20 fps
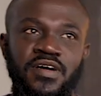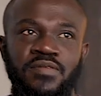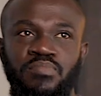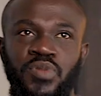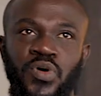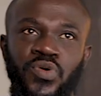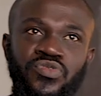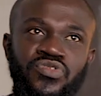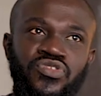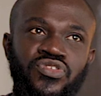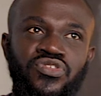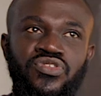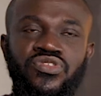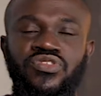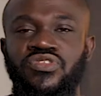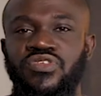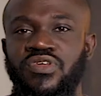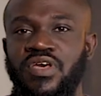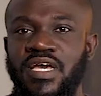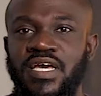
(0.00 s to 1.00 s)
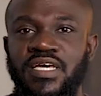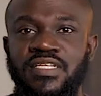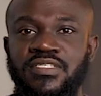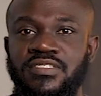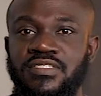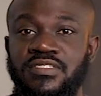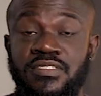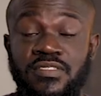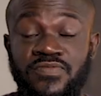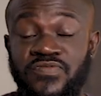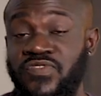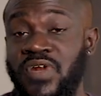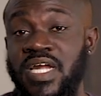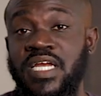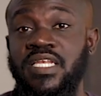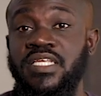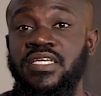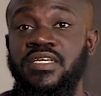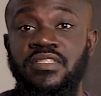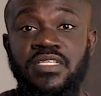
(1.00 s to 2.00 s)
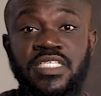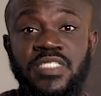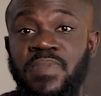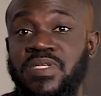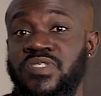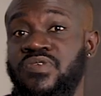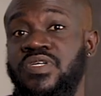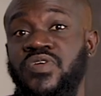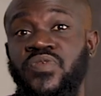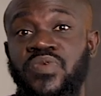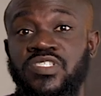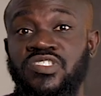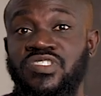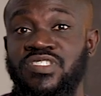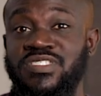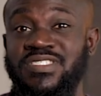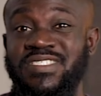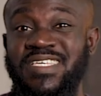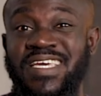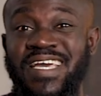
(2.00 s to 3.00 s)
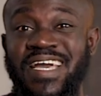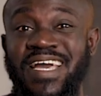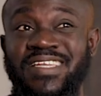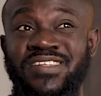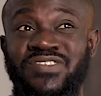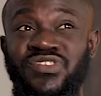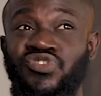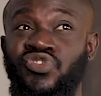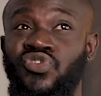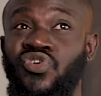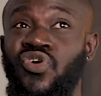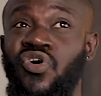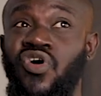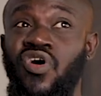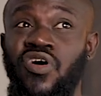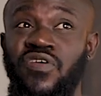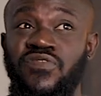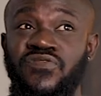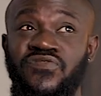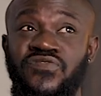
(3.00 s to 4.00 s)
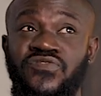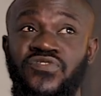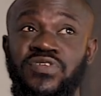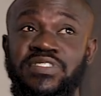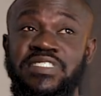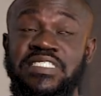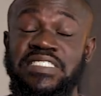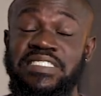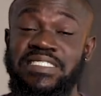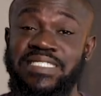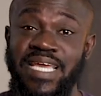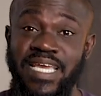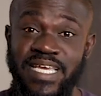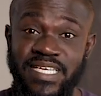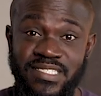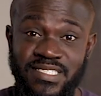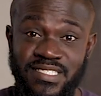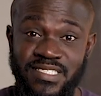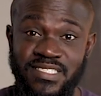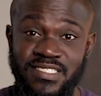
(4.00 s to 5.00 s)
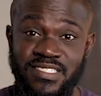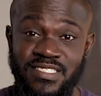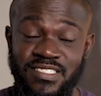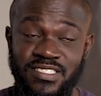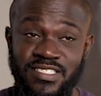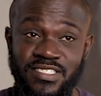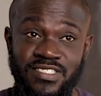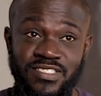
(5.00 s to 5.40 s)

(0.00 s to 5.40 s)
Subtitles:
both. And frankly, this particular question can go on for days.